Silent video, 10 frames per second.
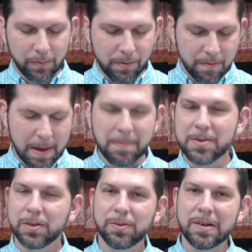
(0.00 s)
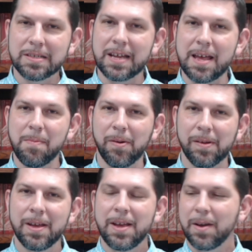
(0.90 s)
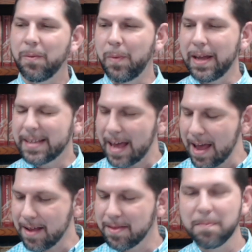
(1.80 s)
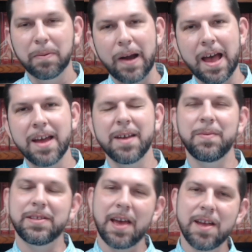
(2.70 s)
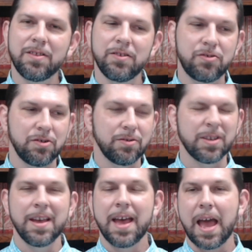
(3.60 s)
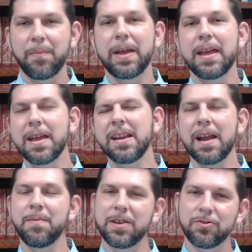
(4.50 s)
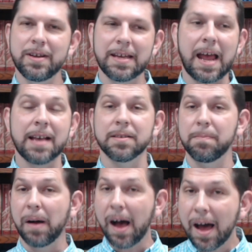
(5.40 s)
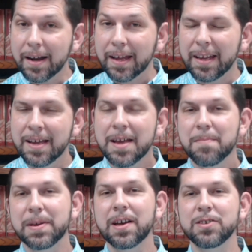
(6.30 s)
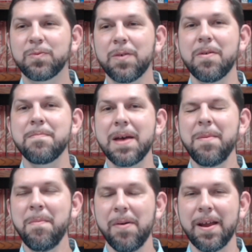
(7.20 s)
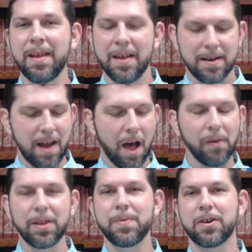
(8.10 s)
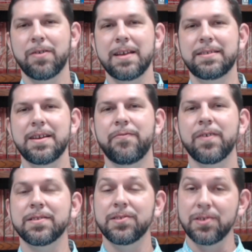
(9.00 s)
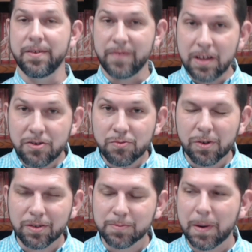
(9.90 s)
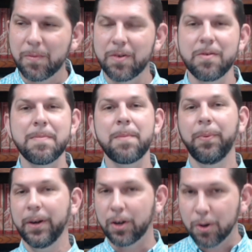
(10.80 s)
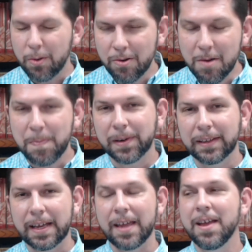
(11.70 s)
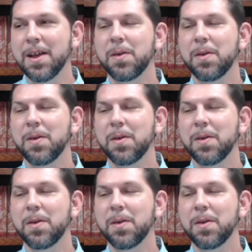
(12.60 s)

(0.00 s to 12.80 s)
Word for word: We remember the Lord's table. We take the bread and we take the juice and we eat it and we drink it as a body because we're remembering not only what Christ did for us as individuals, but we're remembering corporately